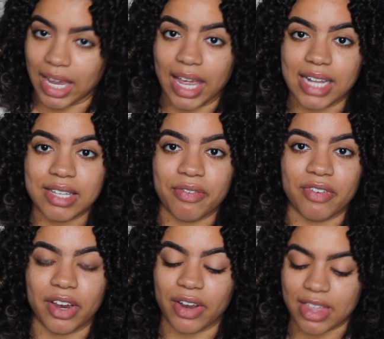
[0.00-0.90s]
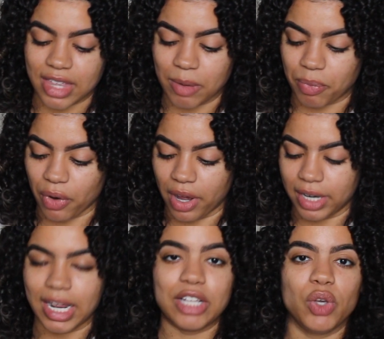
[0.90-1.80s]
It's a very thin
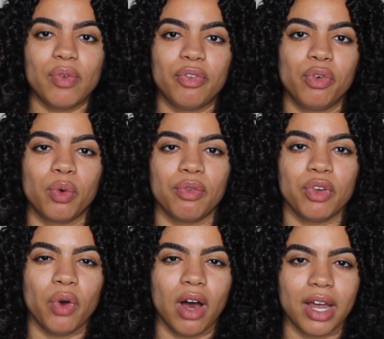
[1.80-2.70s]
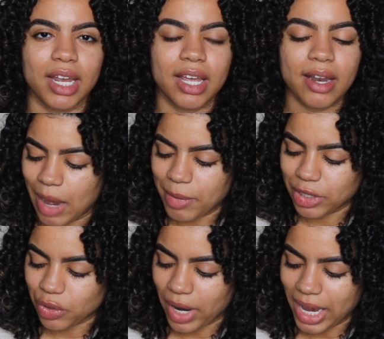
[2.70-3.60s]
product. I do have a full review on it. I'm gonna
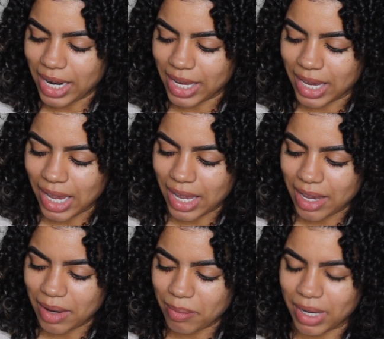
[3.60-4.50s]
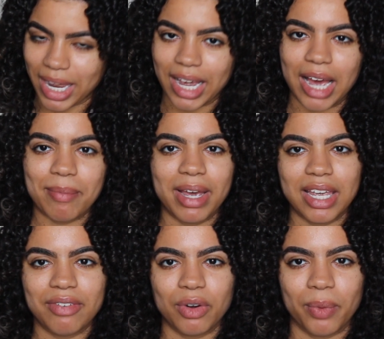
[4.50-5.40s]
try it again, but I might
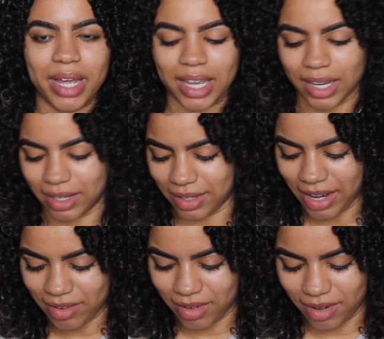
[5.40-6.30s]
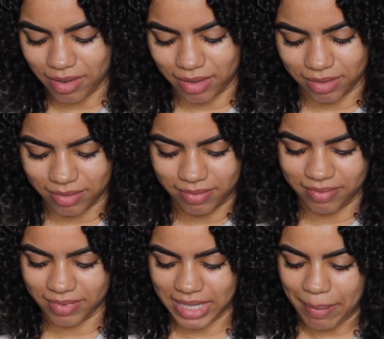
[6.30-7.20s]
give it away. I don't know.
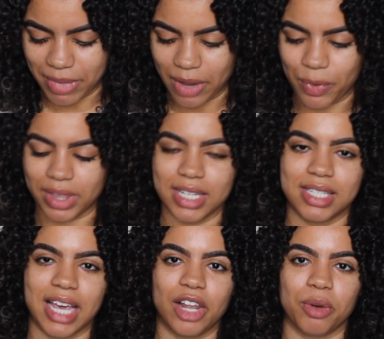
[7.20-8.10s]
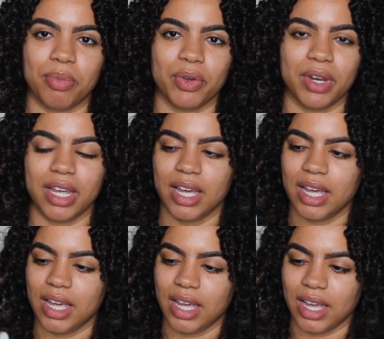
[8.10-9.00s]
Same thing with this Taylor Beauty.
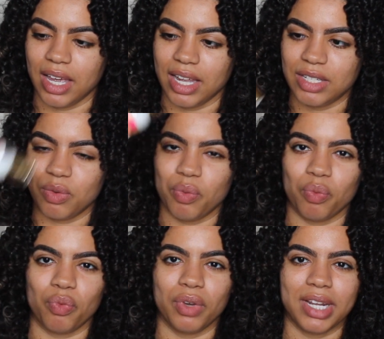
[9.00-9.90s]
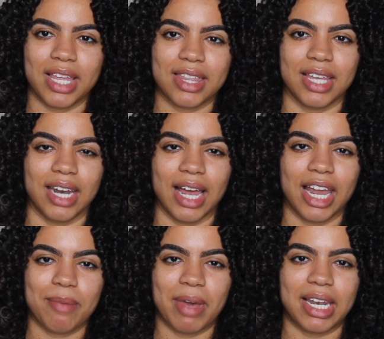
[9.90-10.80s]
It's really thin. I
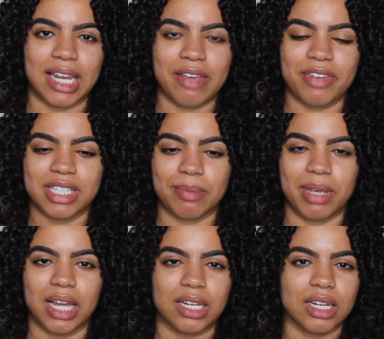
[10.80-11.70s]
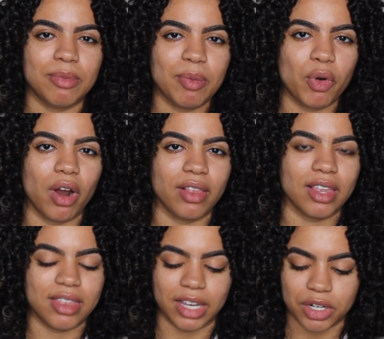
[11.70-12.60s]
like my leave-ins to be a little bit more on the
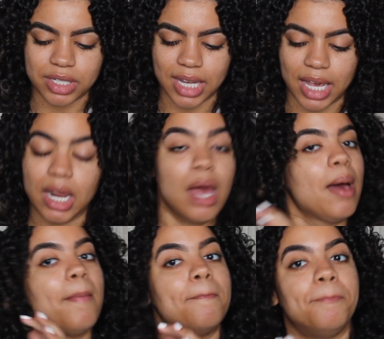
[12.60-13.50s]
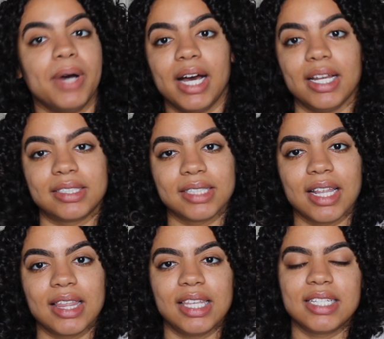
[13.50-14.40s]
thicker side, but
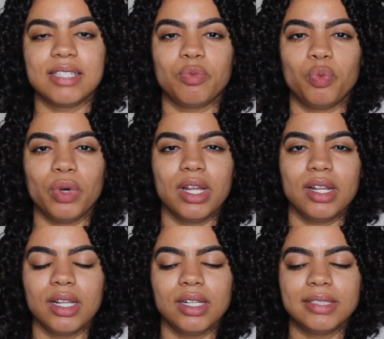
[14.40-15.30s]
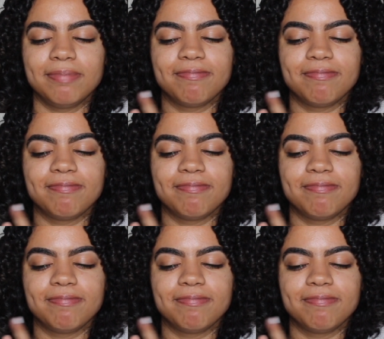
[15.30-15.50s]
this will...